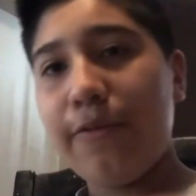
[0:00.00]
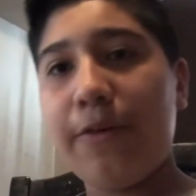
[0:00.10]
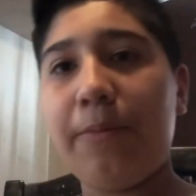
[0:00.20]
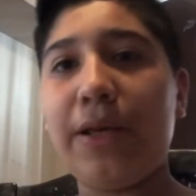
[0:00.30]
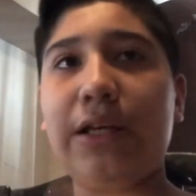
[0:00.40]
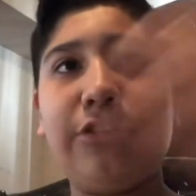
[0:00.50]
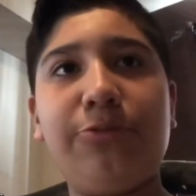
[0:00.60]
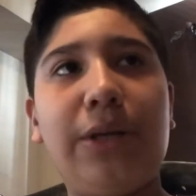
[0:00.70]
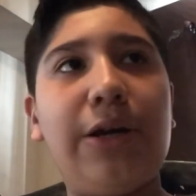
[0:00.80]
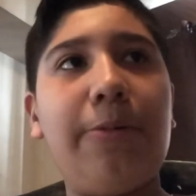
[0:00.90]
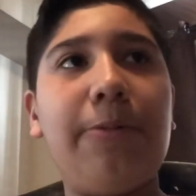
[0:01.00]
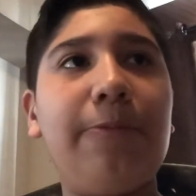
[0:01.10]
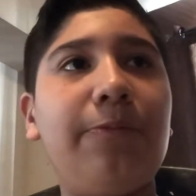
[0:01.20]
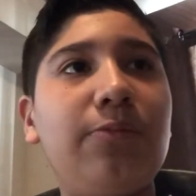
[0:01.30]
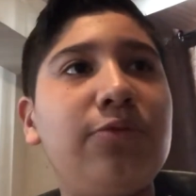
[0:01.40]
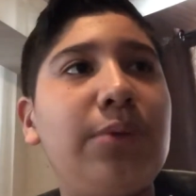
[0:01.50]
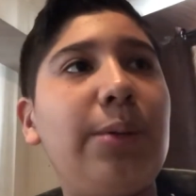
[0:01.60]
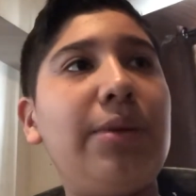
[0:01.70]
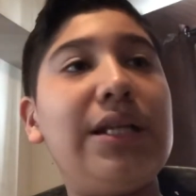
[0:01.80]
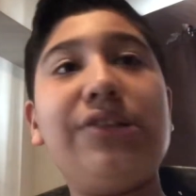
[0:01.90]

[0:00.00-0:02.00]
for me and Spider-Man.